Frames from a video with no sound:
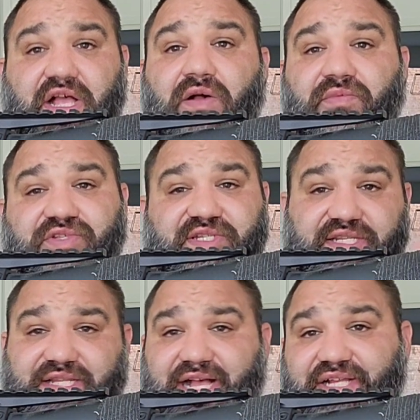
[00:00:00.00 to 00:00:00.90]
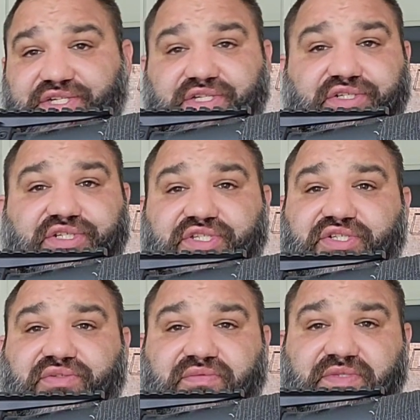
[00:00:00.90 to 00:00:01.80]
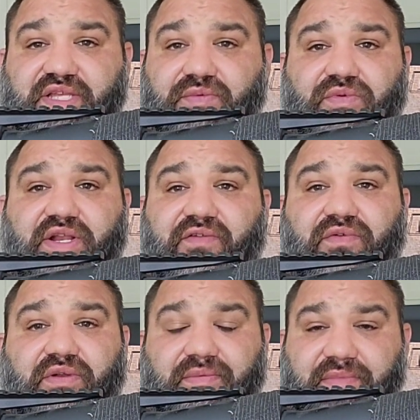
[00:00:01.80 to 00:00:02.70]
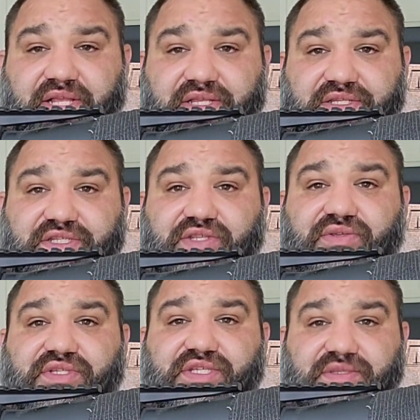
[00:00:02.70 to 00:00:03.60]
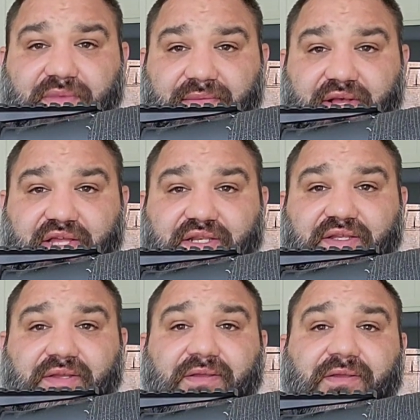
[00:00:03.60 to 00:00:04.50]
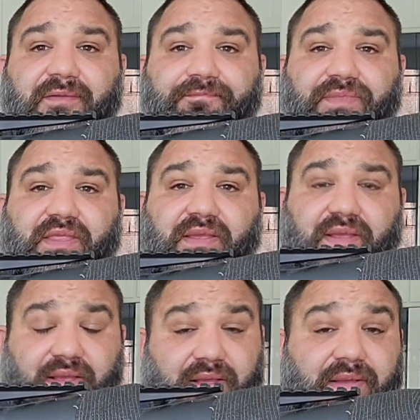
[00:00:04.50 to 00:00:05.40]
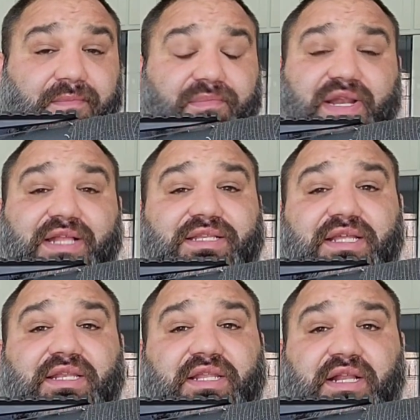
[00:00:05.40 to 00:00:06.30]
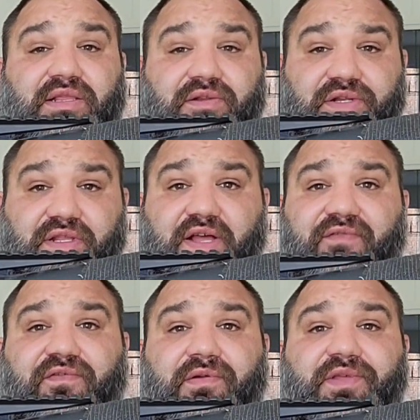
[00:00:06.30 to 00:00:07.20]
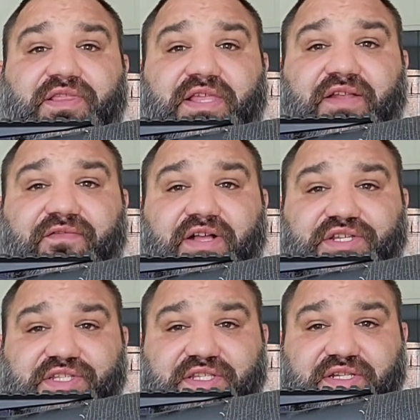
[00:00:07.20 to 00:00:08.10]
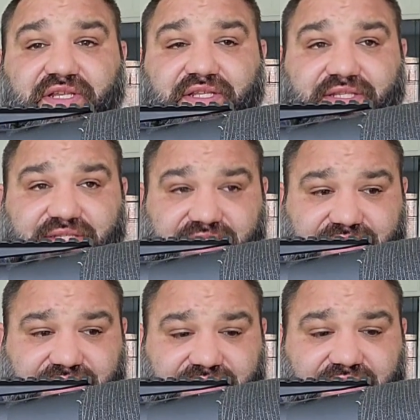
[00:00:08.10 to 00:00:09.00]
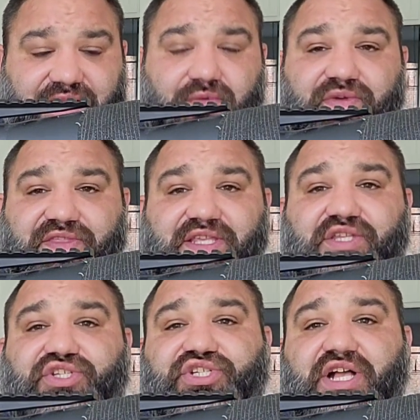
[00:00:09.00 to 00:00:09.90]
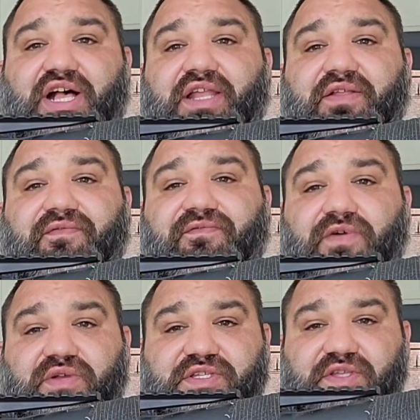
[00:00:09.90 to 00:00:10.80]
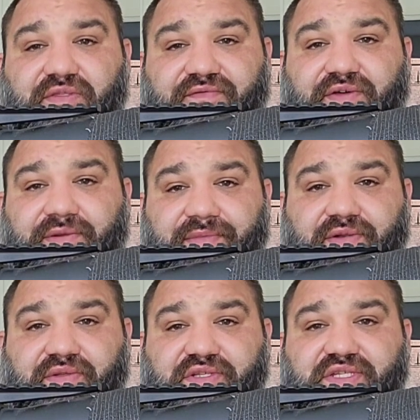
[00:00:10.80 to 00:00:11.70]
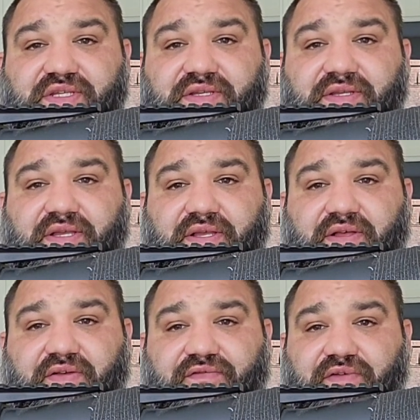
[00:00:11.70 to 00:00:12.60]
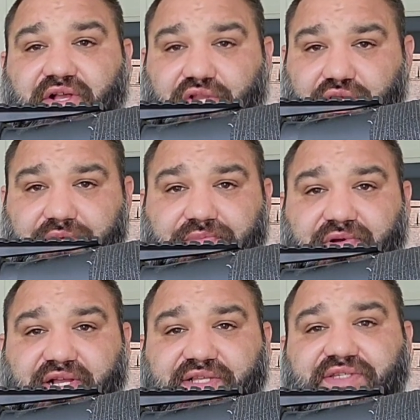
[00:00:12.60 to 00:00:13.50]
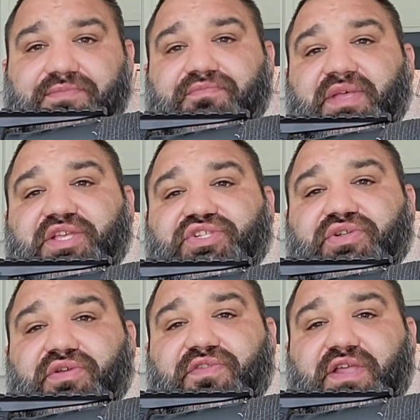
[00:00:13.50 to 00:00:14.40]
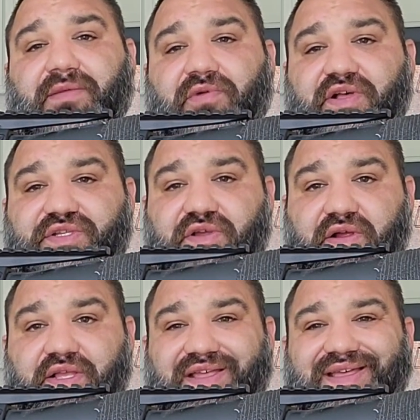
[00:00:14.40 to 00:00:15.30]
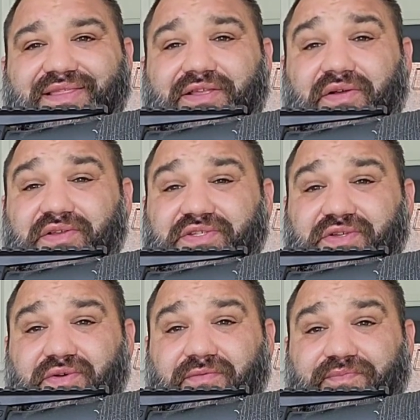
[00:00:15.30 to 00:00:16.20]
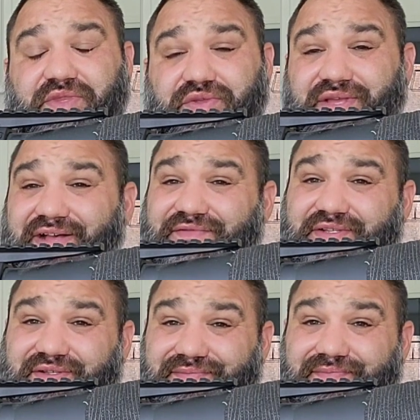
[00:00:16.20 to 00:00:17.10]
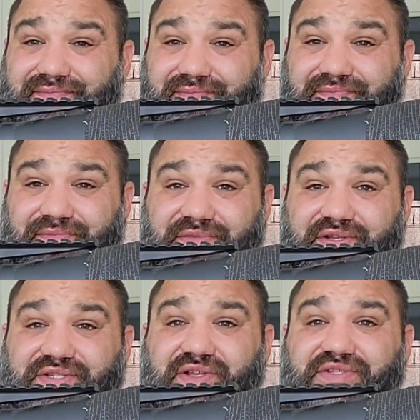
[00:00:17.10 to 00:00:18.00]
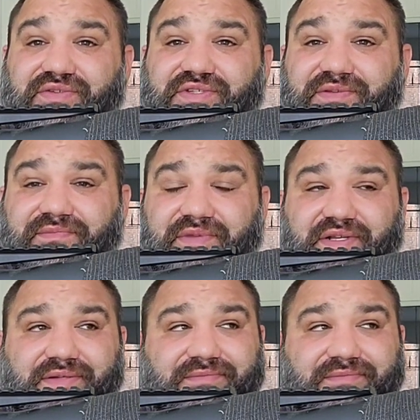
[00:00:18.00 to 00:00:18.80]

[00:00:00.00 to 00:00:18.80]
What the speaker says: I almost detached and just said whatever and make excuses in my mind. But I didn't, and I learned a lot from it, that if I just stick with each shot, focus on the fundamentals of a good press, make sure that I'm on target, and then also there's also some